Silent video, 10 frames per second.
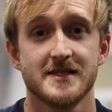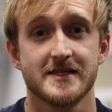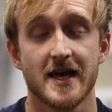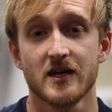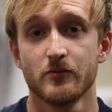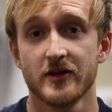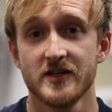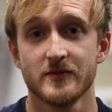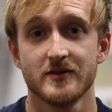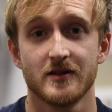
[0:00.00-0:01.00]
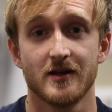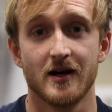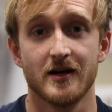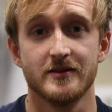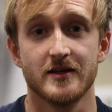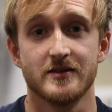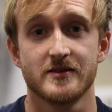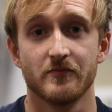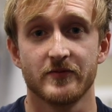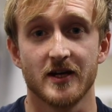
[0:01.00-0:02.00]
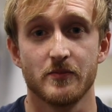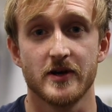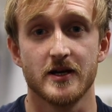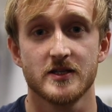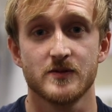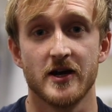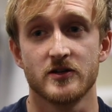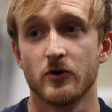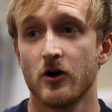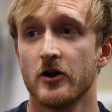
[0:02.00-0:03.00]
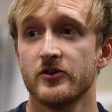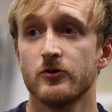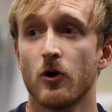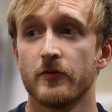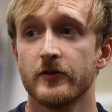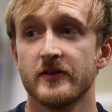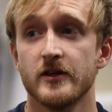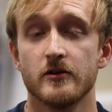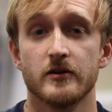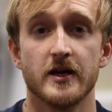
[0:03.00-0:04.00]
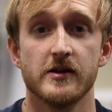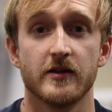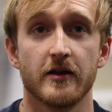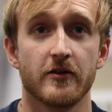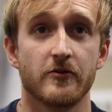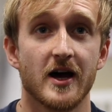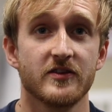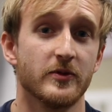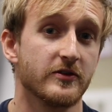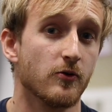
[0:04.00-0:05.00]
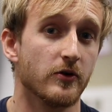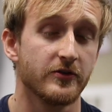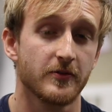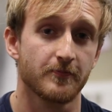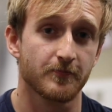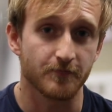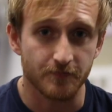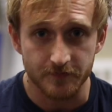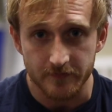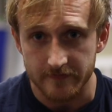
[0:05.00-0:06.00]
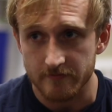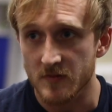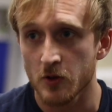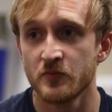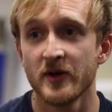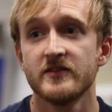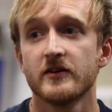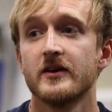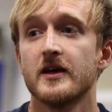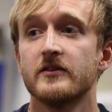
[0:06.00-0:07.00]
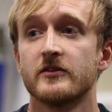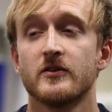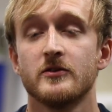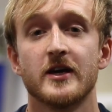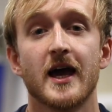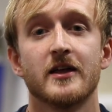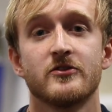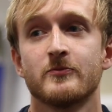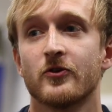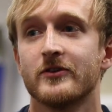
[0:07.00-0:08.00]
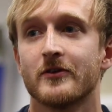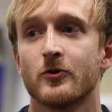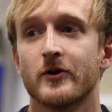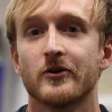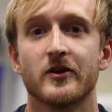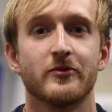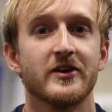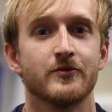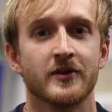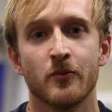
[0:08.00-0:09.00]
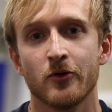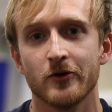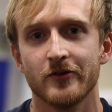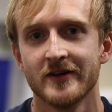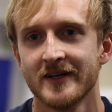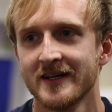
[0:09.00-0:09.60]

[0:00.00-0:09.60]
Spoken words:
Second placement, I did something a bit special. What RGU offers here is an Erasmus course, which basically is you get a choice of going on a placement abroad,